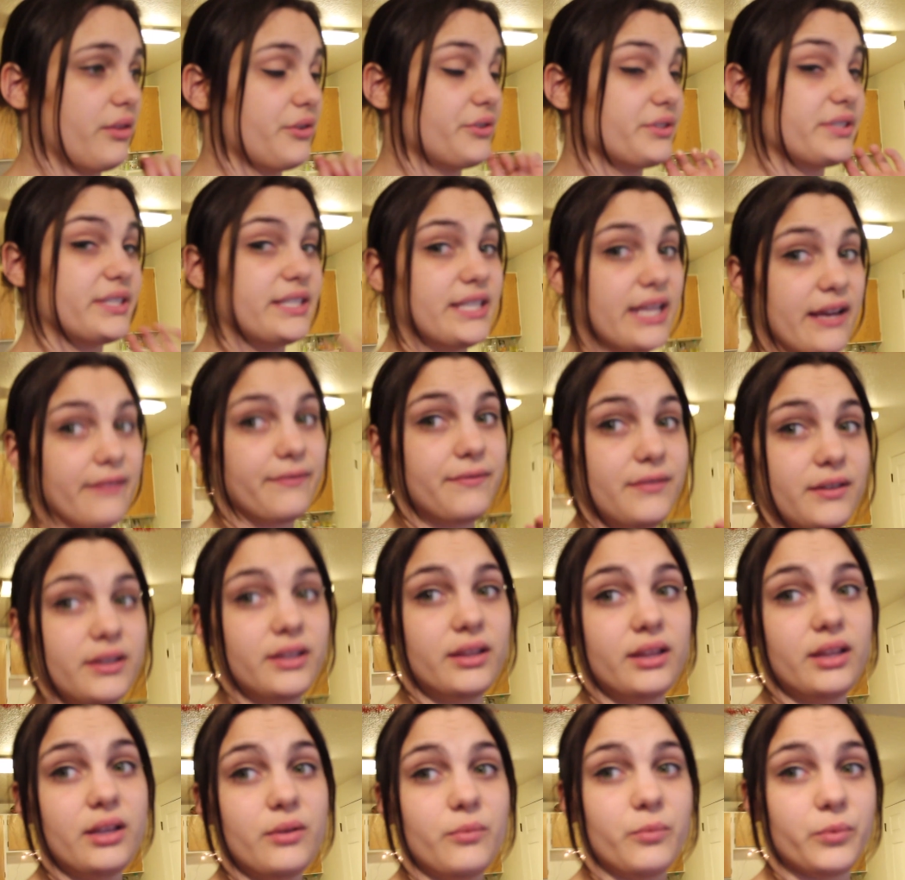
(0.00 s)
there's
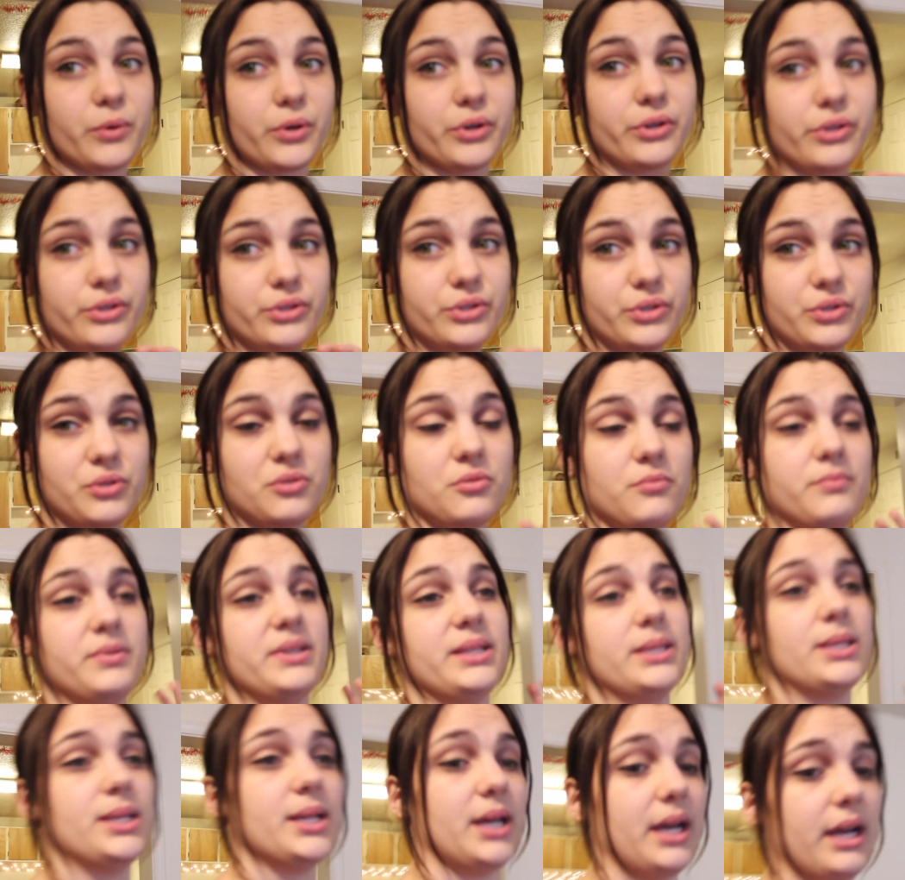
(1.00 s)
definitely work to
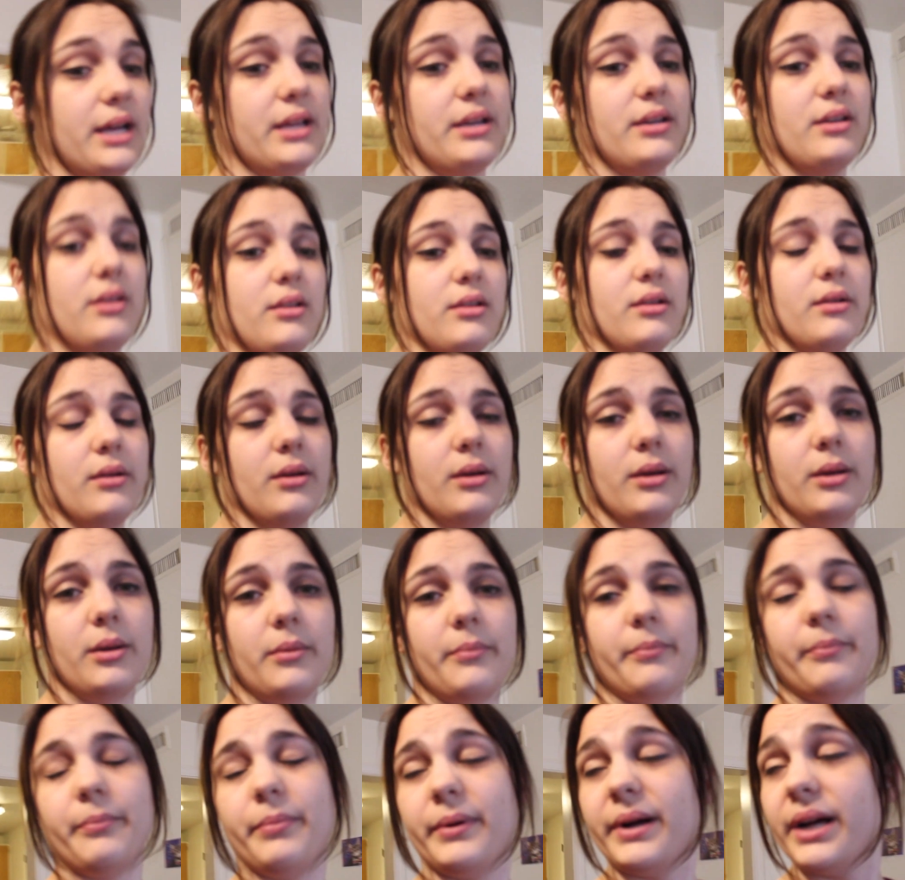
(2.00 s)
be done,
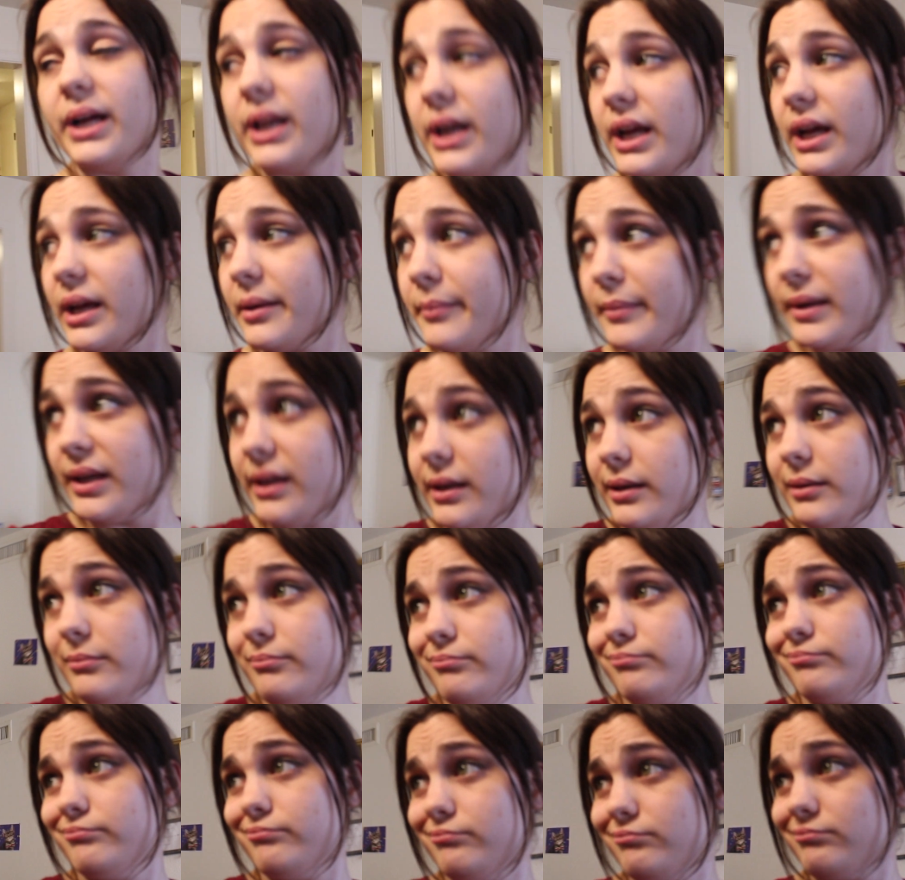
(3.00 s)
but I mean,
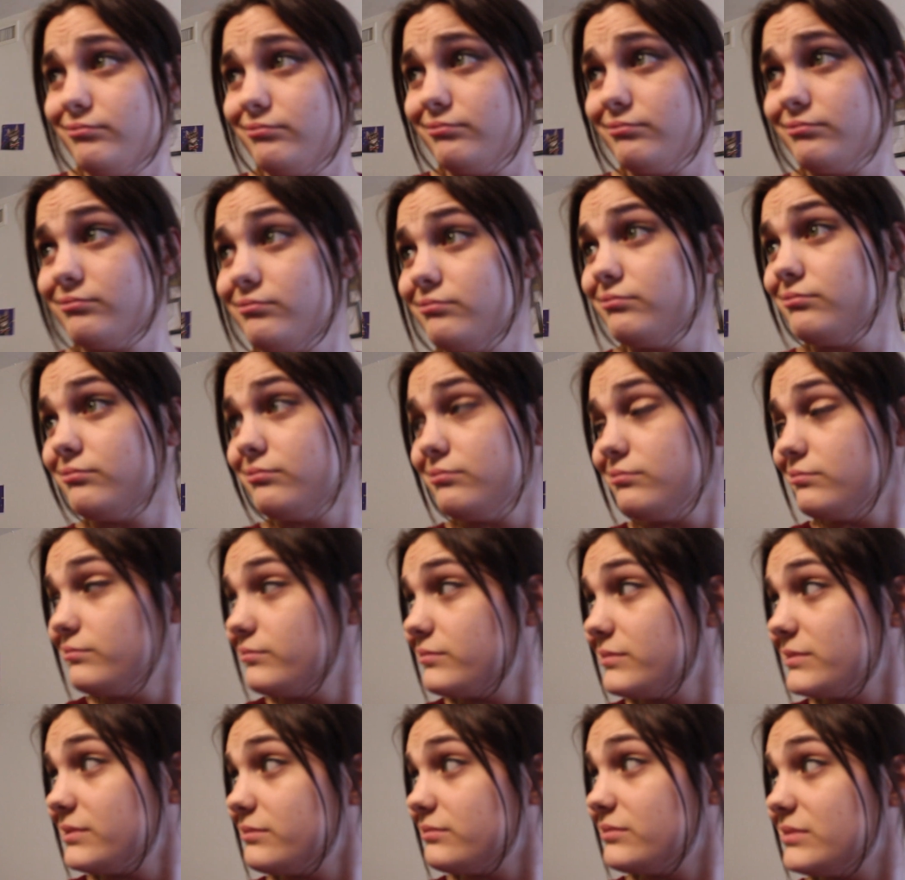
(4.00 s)

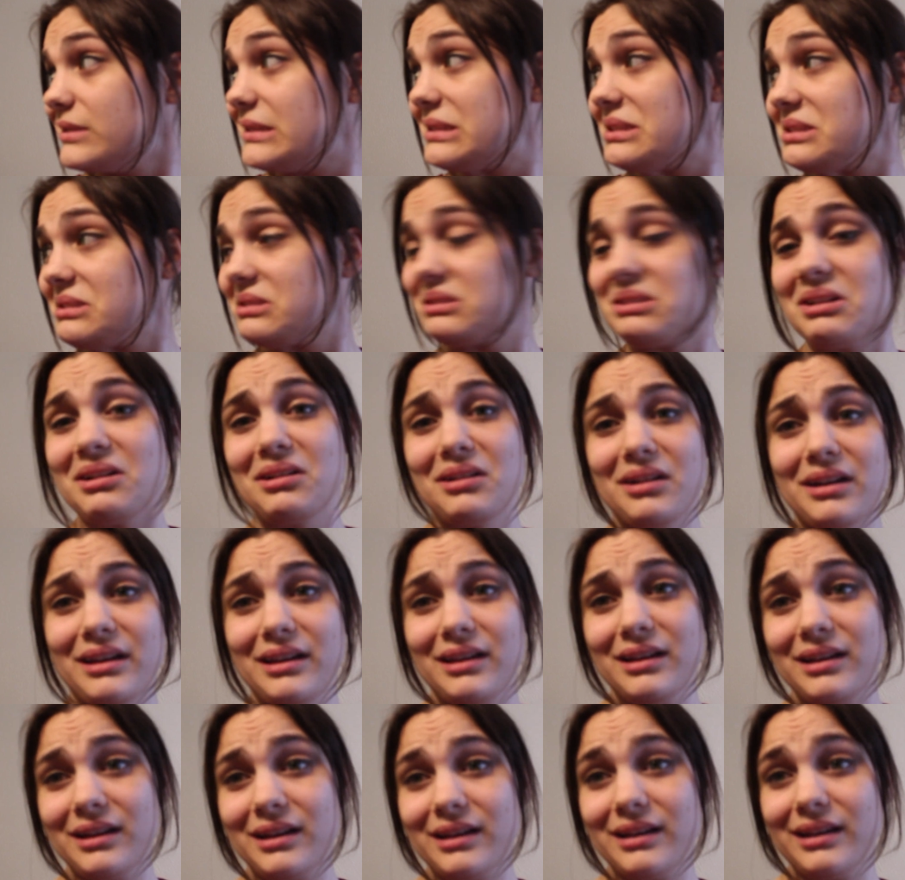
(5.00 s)

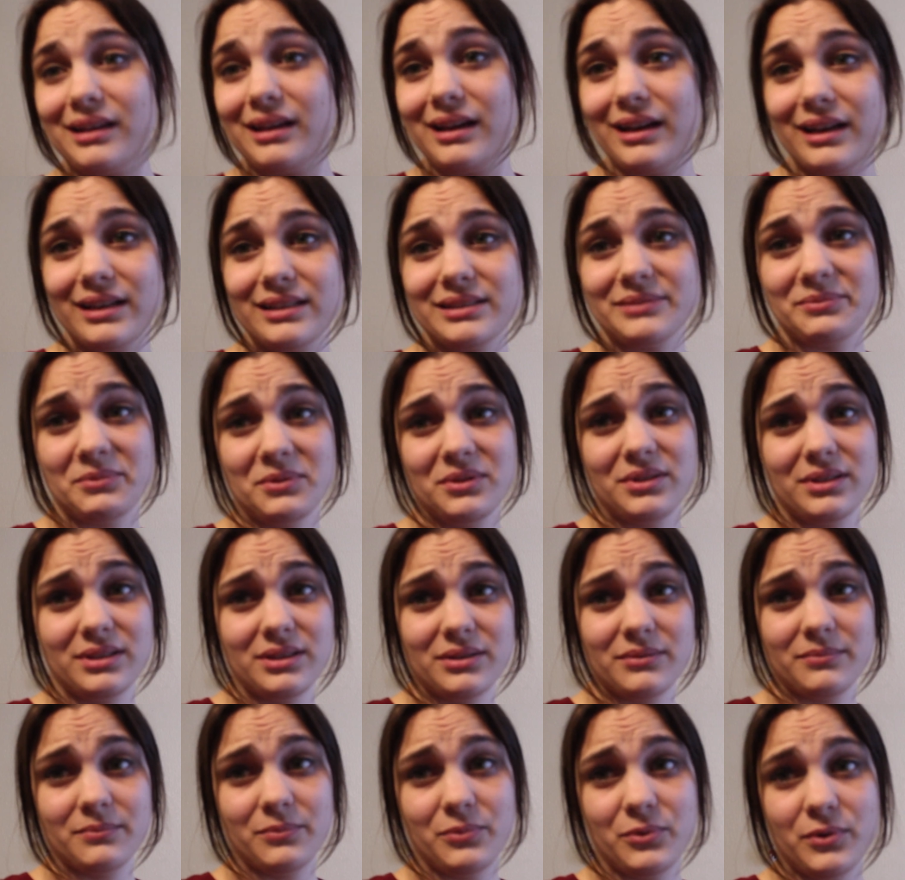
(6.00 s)
starting, I guess. We're
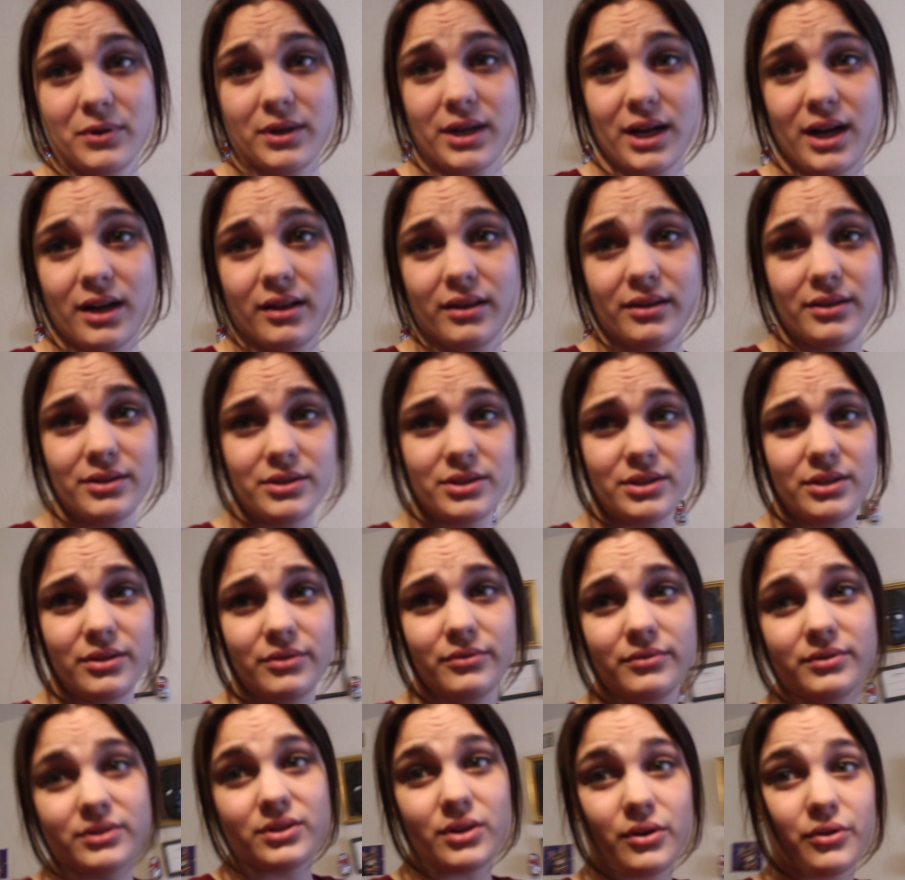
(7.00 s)
college
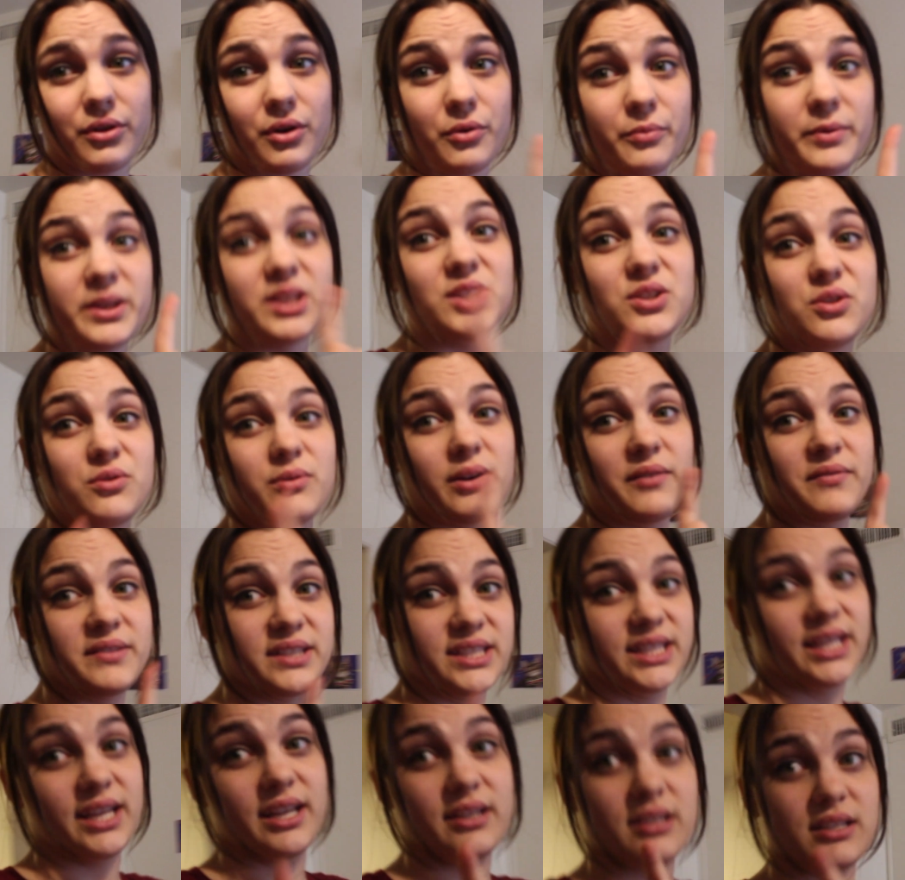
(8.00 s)
students, although we do have a
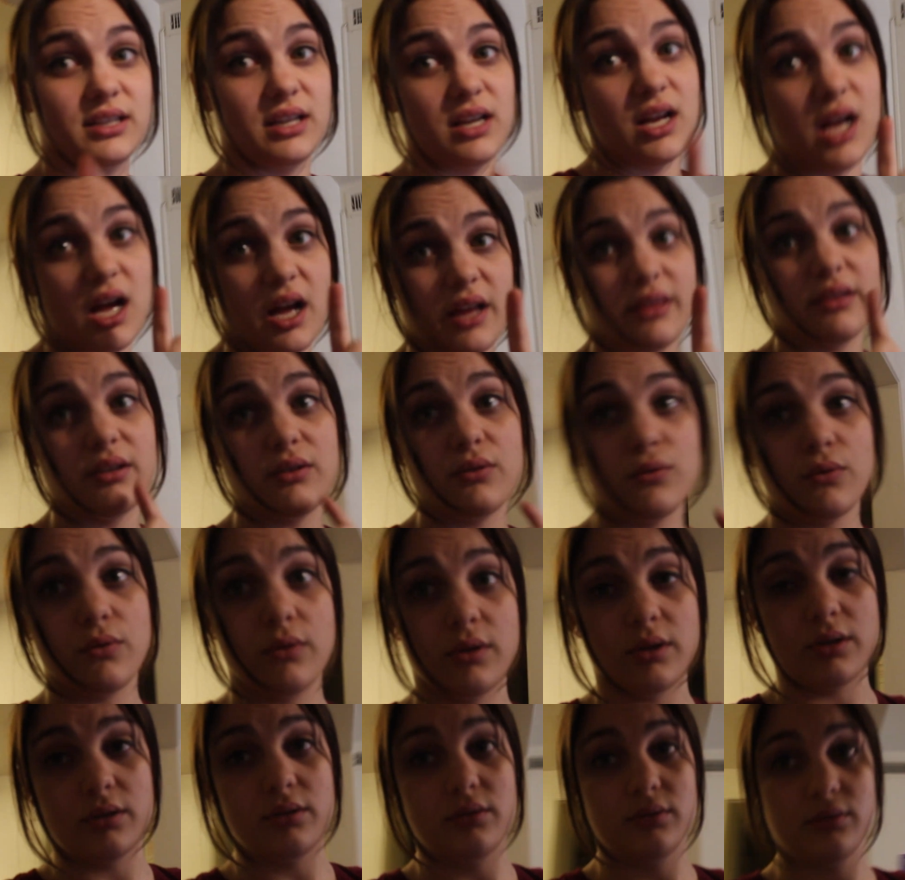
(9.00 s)
Santa on the
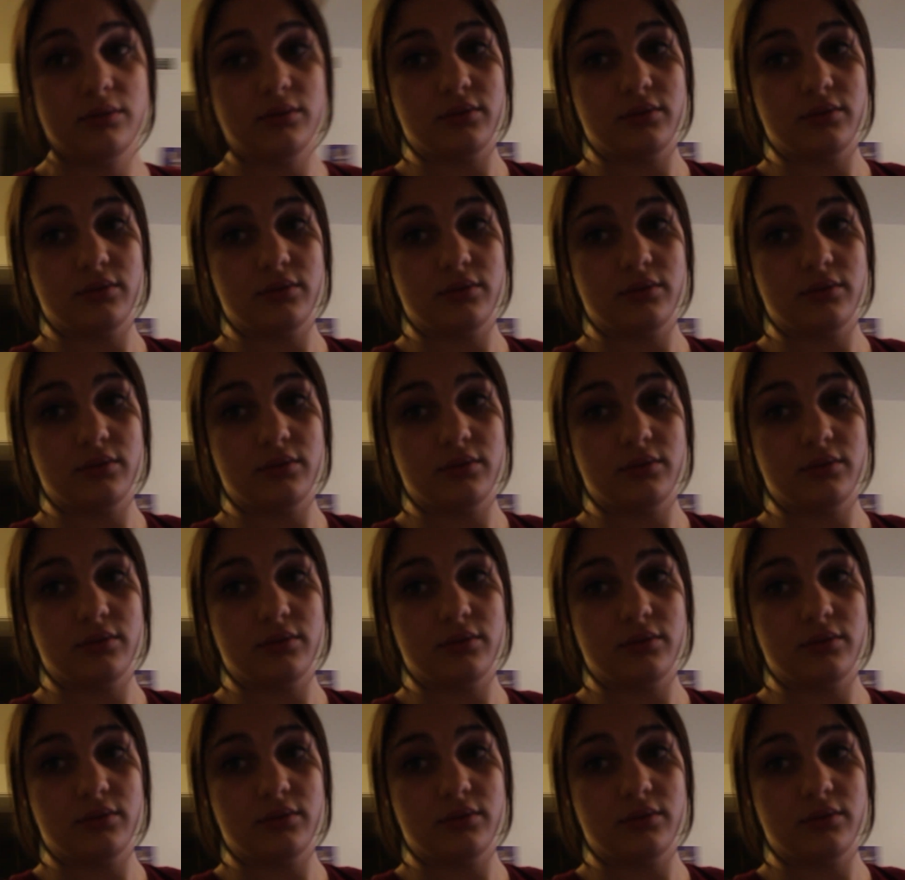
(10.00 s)
door.